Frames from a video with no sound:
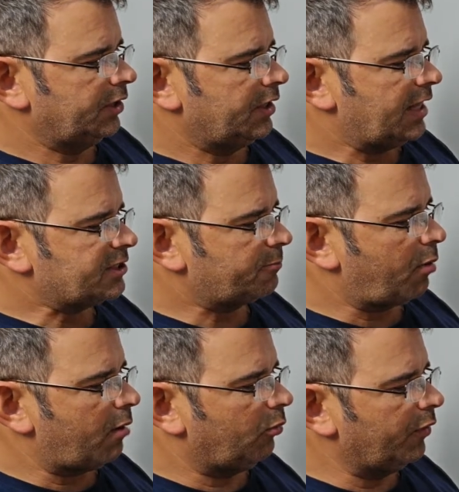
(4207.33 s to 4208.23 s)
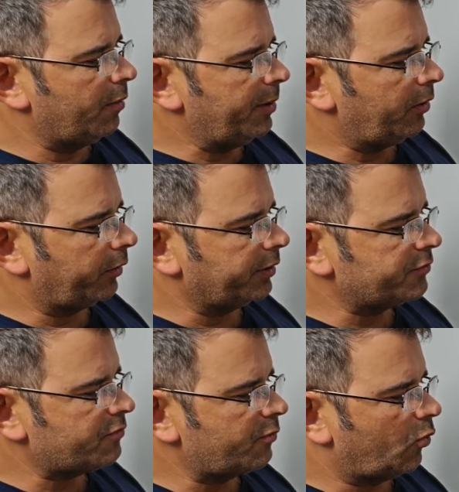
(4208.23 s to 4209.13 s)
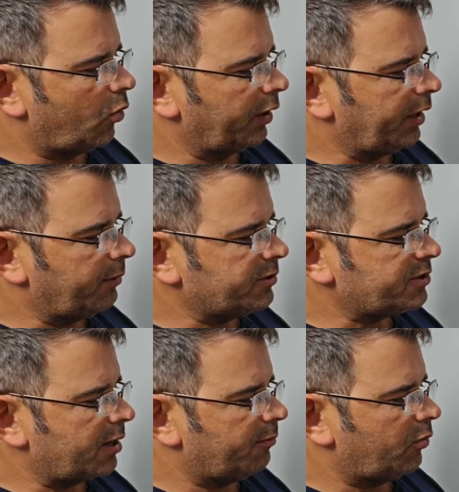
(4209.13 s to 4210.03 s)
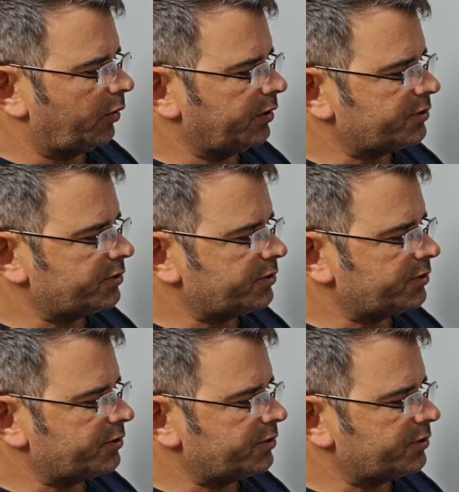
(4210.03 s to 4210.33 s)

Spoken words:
That's the problem with Americans from a board gaming standpoint.